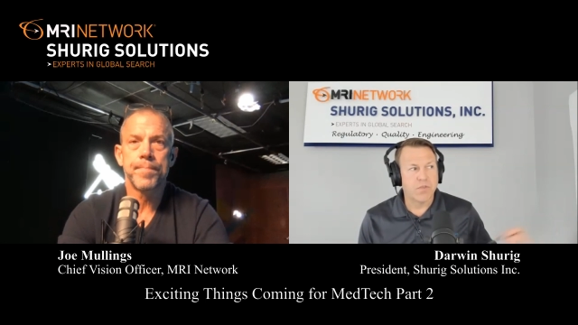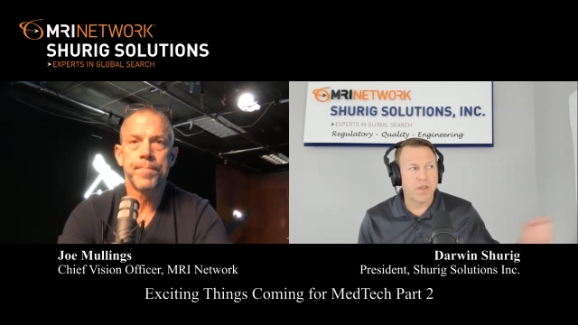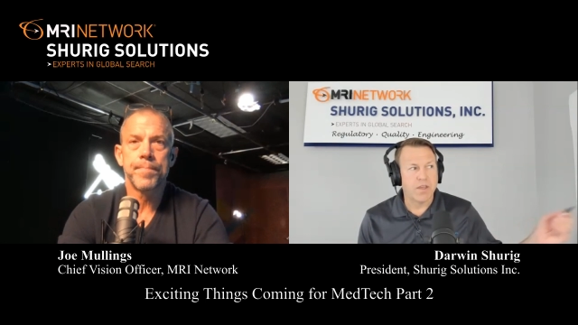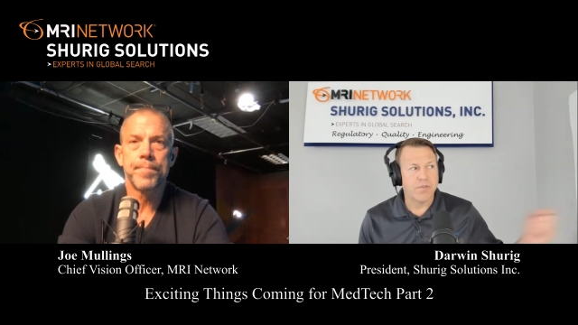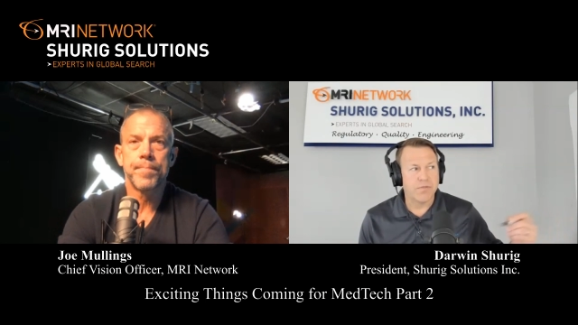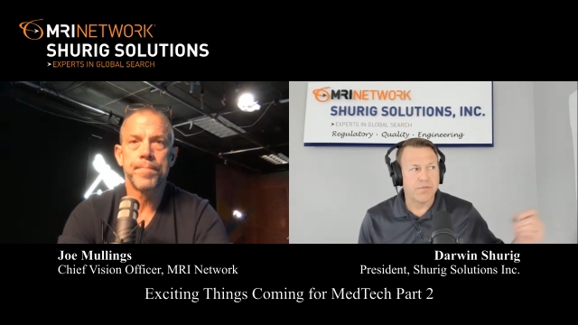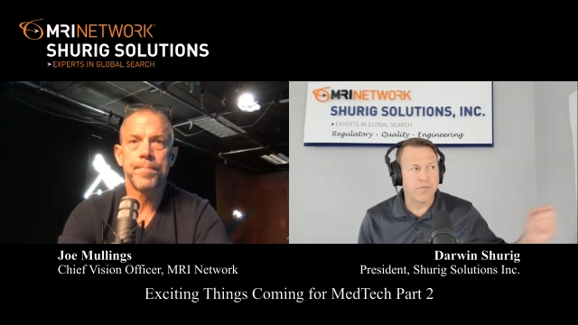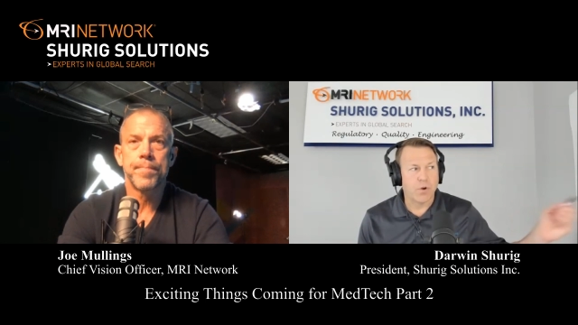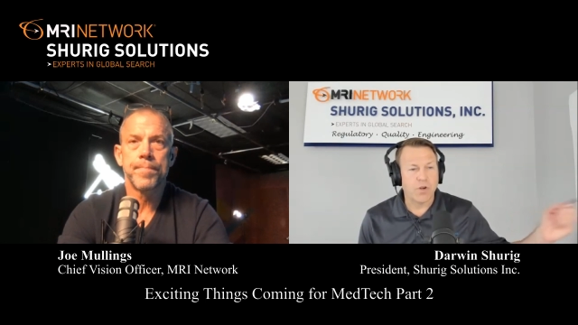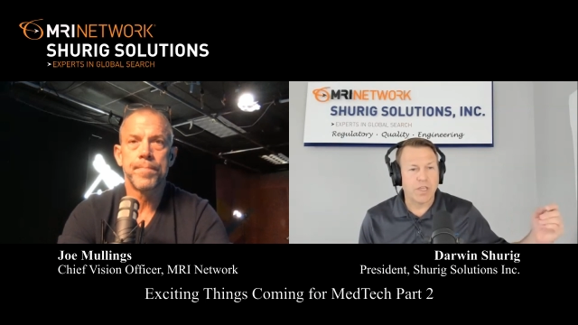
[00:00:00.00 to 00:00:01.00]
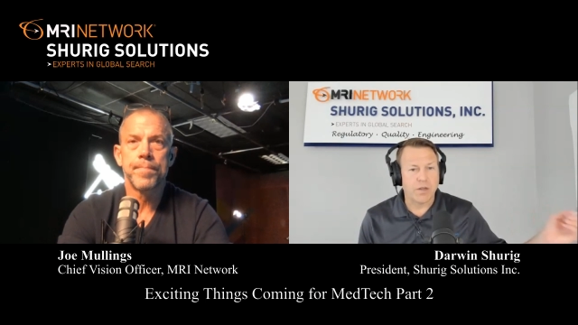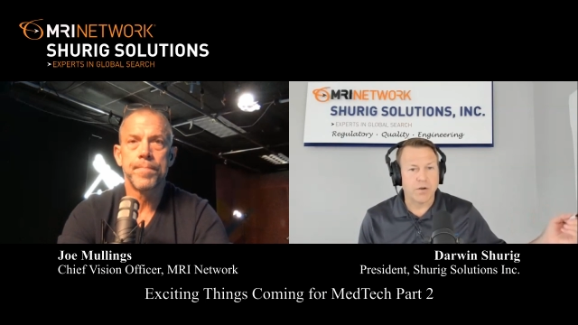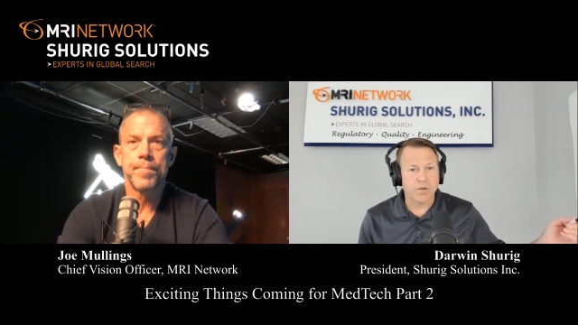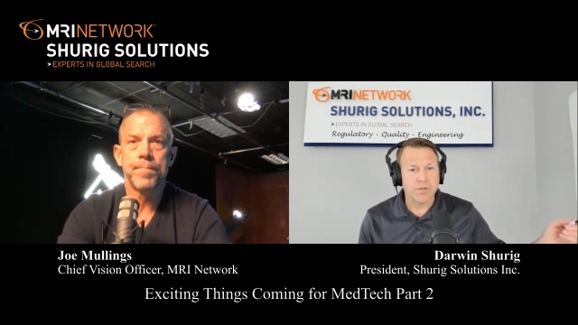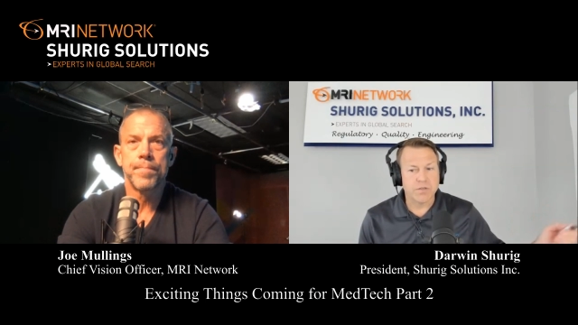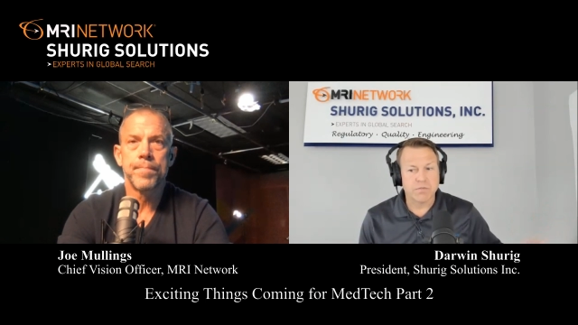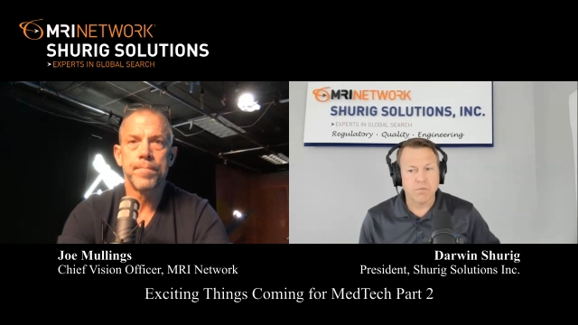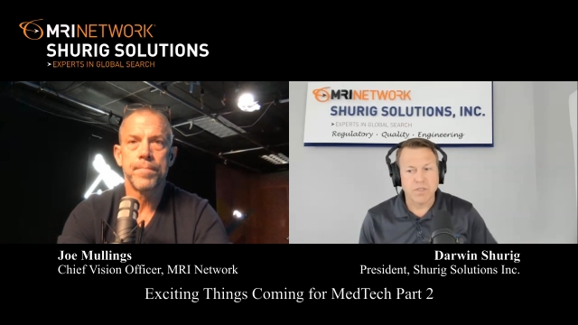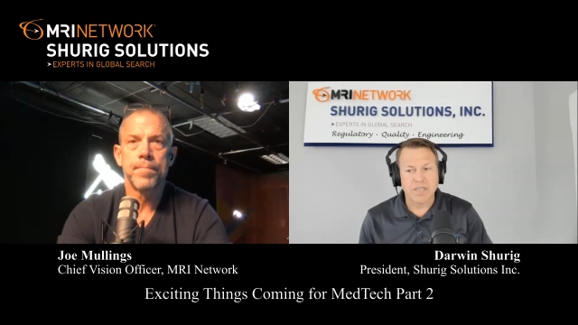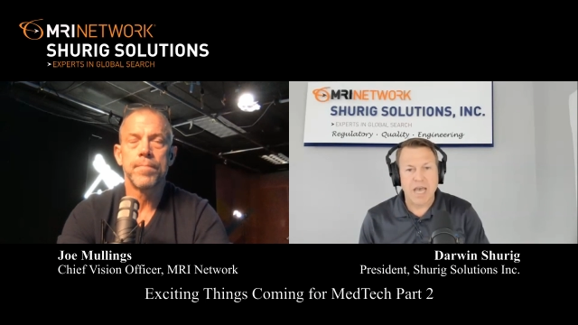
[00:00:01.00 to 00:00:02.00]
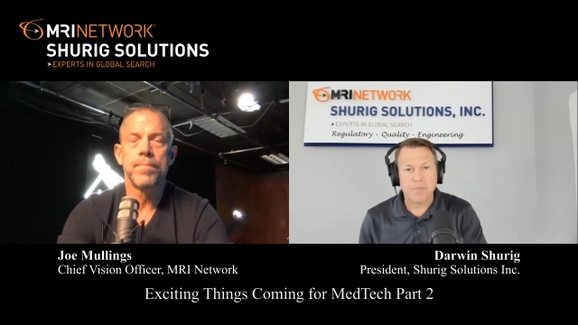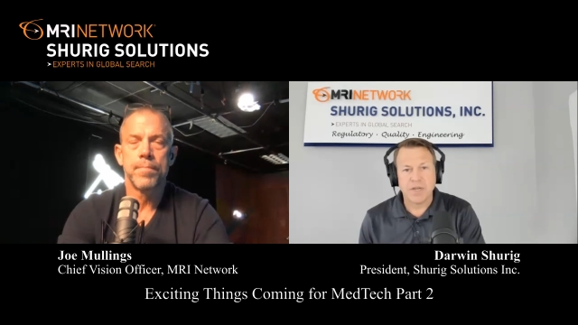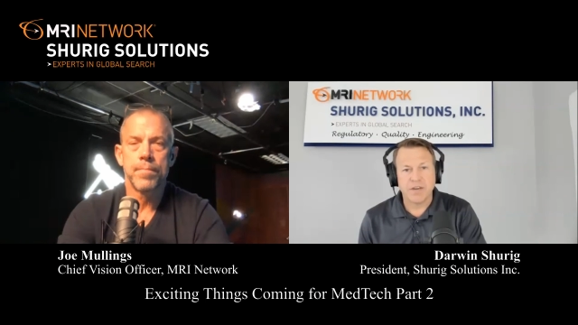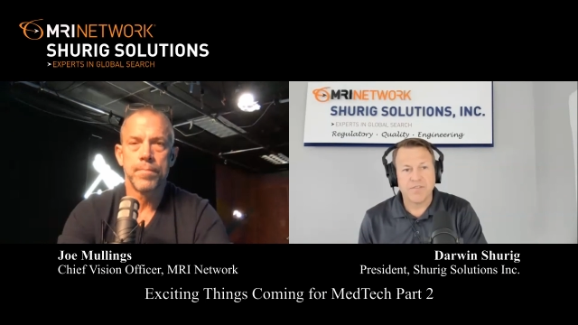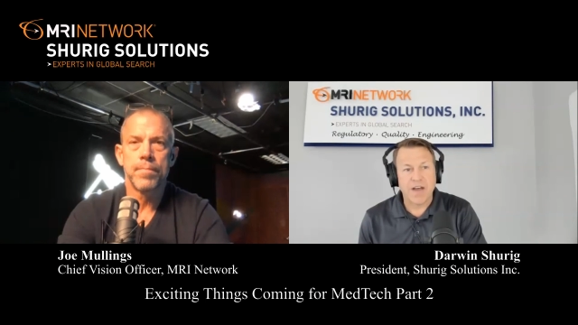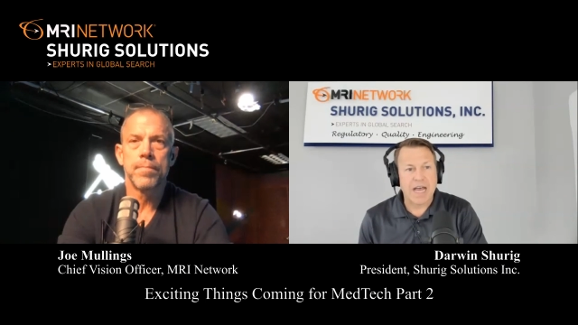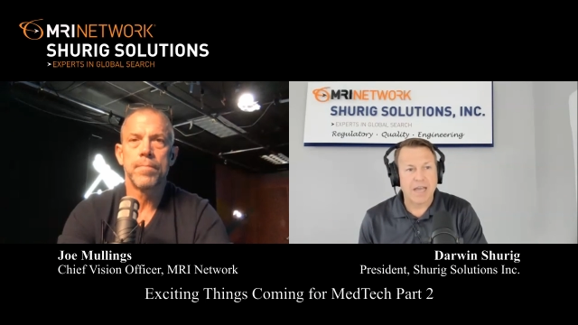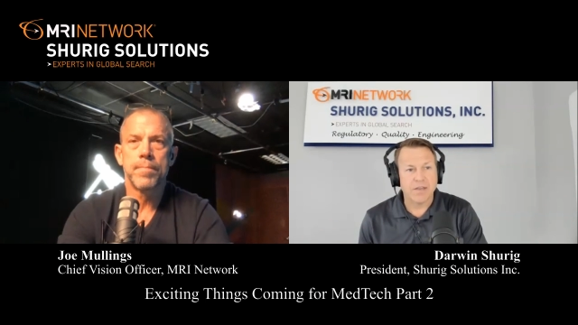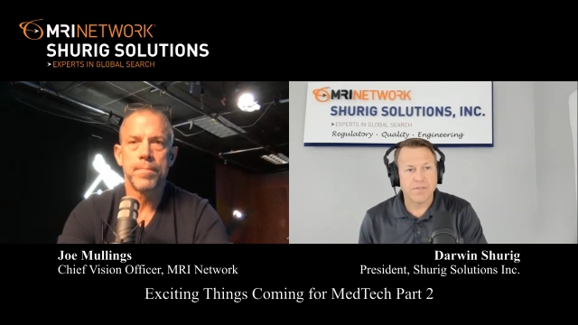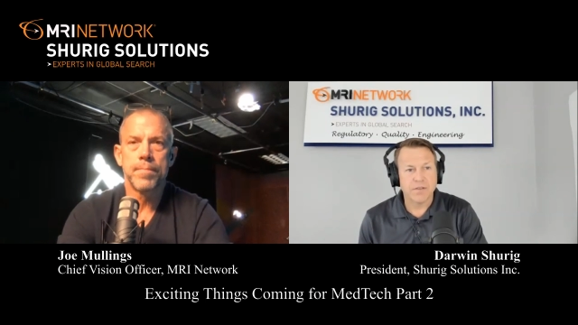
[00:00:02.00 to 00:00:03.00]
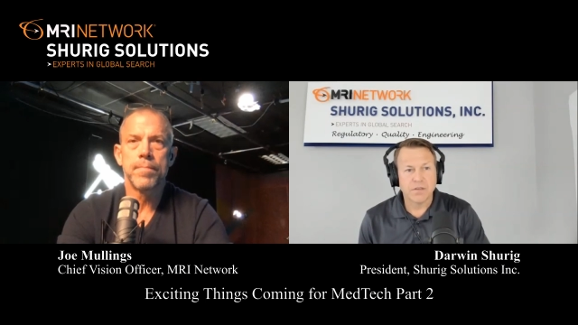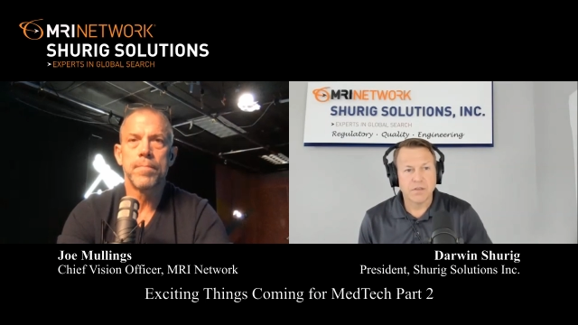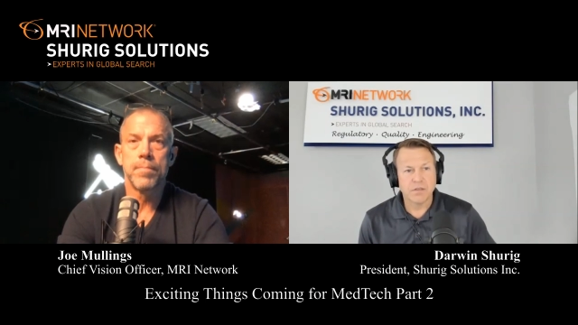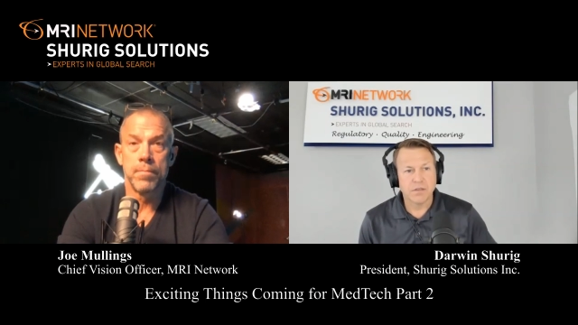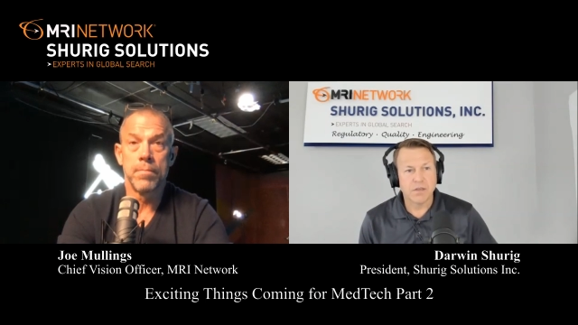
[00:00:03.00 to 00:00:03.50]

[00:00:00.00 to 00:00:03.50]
Speaker 1: in 30 years what's happened in 5 mm-hmm.